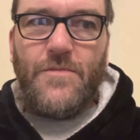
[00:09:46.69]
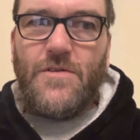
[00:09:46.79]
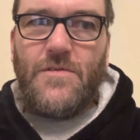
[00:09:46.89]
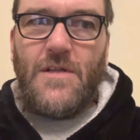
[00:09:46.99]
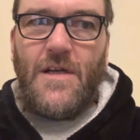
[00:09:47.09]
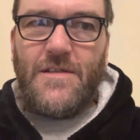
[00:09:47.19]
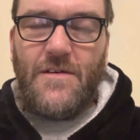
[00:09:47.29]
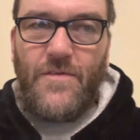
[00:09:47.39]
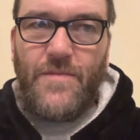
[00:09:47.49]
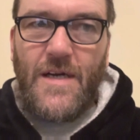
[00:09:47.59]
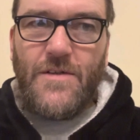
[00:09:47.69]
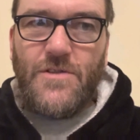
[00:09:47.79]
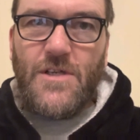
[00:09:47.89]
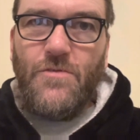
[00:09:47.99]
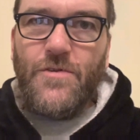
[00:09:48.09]
because I'd like to have a bet at
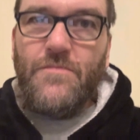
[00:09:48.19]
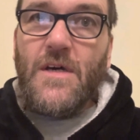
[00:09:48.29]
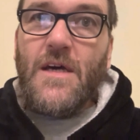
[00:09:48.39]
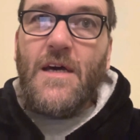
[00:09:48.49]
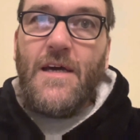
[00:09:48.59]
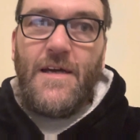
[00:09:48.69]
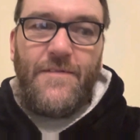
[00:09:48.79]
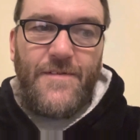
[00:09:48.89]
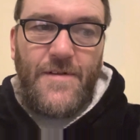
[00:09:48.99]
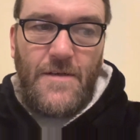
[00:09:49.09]
Cheltenham if